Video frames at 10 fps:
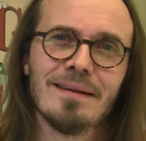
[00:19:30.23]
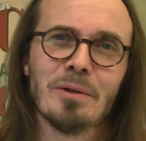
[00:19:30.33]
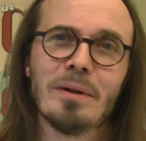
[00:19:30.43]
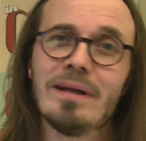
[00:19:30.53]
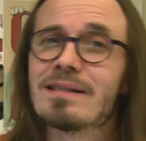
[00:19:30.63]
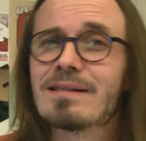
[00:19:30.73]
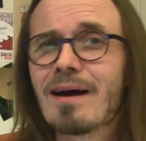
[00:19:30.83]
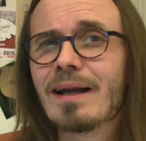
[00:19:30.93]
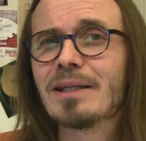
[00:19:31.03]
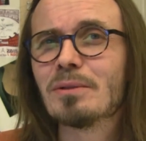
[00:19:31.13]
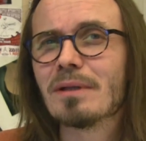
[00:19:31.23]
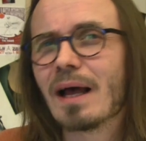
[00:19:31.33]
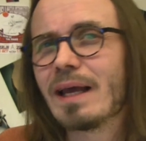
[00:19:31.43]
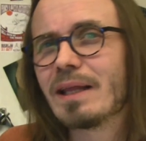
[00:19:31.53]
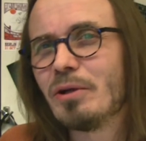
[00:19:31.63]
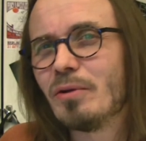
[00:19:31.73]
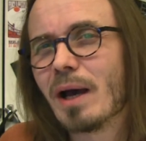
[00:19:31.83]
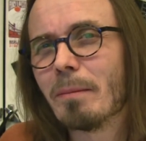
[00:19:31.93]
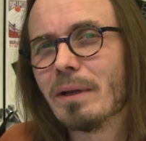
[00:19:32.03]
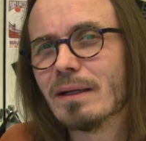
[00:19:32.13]
it has started to like the new
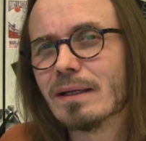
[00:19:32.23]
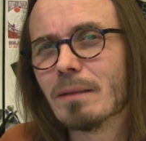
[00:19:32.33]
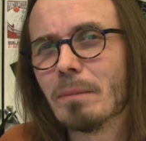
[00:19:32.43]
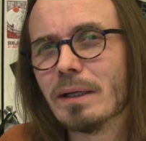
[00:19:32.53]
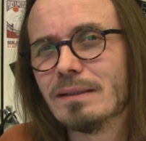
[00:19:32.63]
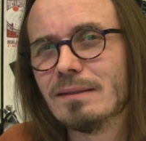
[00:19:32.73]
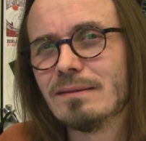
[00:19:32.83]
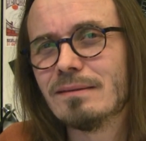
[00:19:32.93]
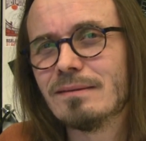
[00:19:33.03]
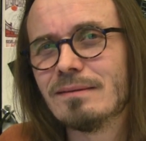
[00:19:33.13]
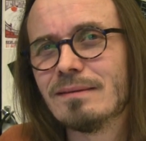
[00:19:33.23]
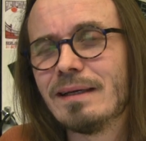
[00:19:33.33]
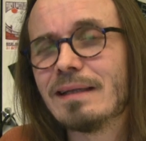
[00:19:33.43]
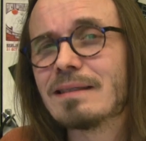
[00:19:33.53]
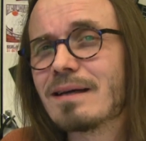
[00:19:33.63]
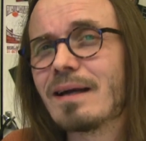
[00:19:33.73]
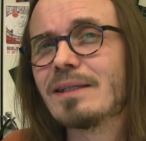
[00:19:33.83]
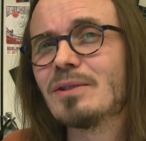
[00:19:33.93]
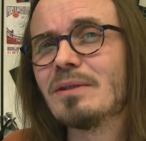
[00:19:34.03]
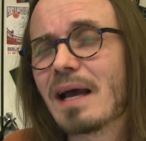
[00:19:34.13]
habit a little bit. It has
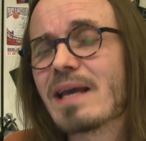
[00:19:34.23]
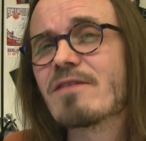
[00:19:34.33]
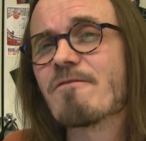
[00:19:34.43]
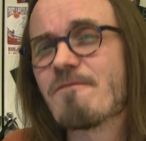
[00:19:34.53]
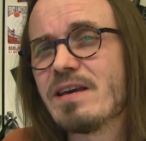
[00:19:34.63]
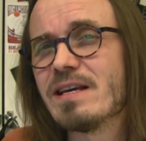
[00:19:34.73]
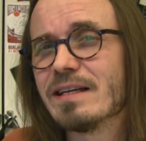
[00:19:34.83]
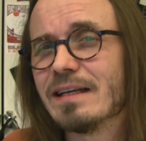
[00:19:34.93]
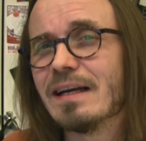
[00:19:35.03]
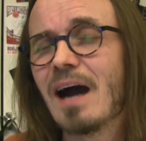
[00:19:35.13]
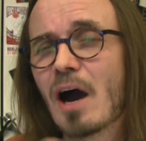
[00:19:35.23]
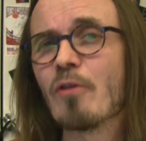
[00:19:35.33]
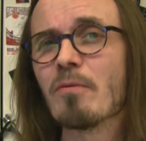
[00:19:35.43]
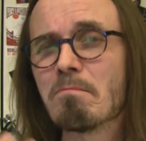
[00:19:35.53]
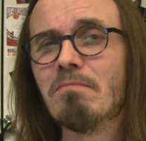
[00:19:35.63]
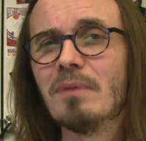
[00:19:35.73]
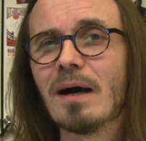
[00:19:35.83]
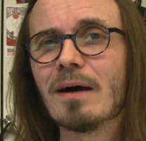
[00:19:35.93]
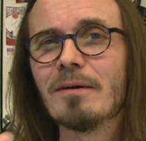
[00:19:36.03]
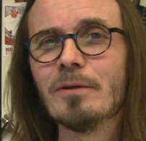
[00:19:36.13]
started to like the feeling,
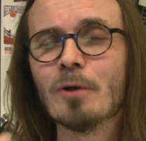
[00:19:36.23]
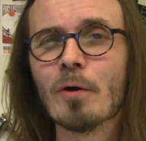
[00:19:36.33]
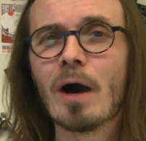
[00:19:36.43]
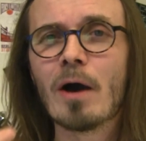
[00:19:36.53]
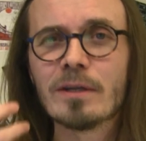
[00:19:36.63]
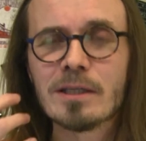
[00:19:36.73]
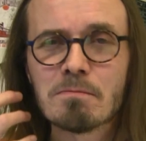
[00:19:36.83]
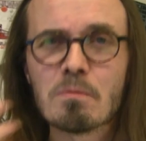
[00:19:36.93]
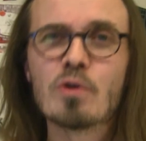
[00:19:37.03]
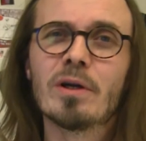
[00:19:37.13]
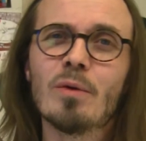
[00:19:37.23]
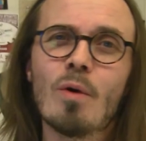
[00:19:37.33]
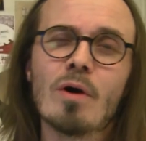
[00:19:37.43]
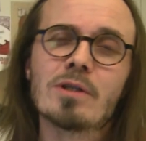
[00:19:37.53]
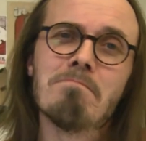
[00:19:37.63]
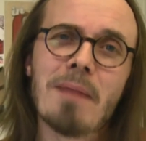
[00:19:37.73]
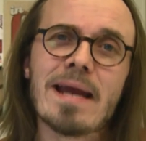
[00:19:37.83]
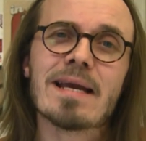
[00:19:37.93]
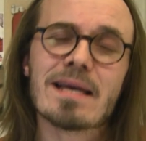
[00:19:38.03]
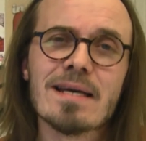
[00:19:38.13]
how these morning walks
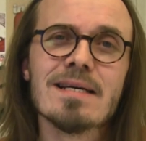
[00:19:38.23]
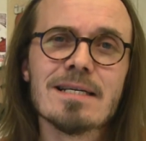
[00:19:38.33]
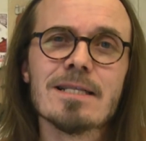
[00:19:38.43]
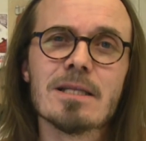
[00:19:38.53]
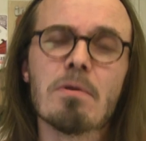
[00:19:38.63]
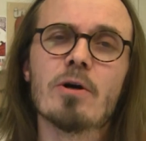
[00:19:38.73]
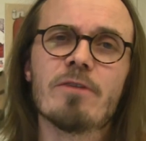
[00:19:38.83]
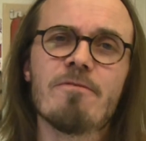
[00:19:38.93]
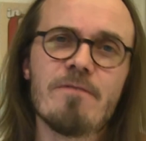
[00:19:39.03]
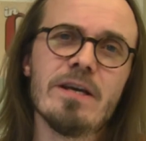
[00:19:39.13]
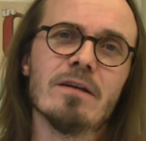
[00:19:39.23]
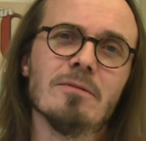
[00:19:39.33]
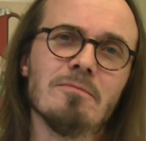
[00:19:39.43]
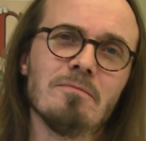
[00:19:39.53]
make the body feel.